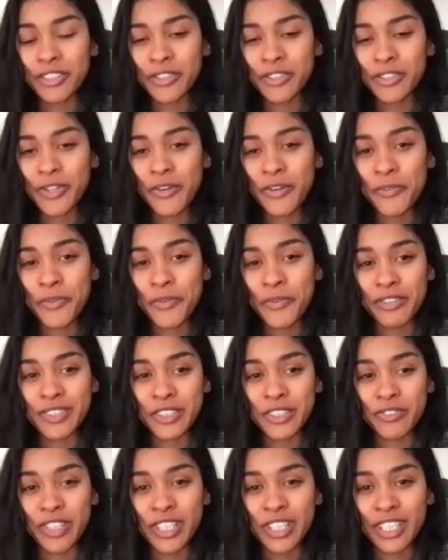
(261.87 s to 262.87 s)
you, when I
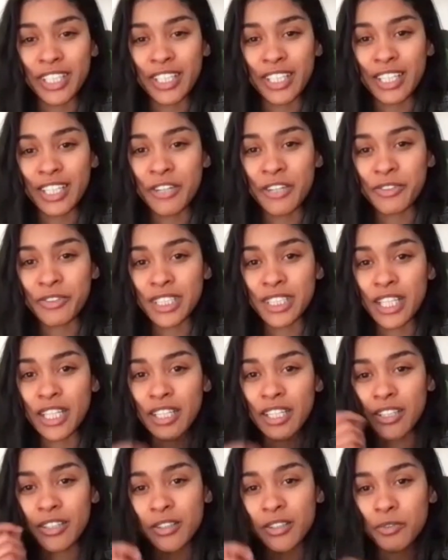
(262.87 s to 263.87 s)
was reading it, I was
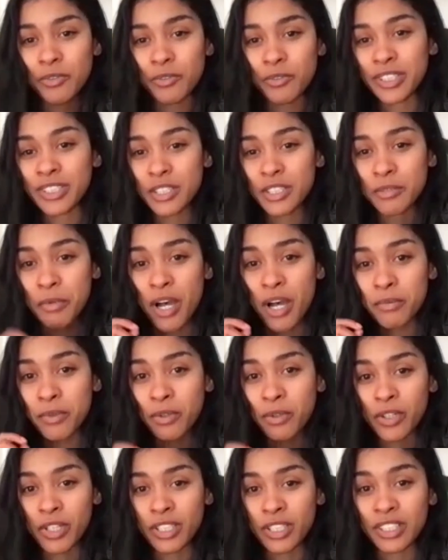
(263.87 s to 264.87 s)
like, where's the
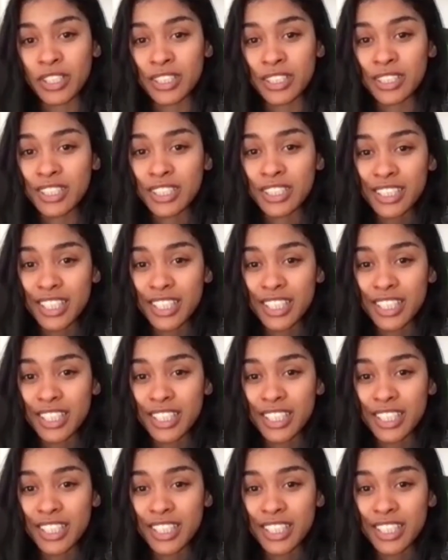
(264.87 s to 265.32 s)
popcorn? This is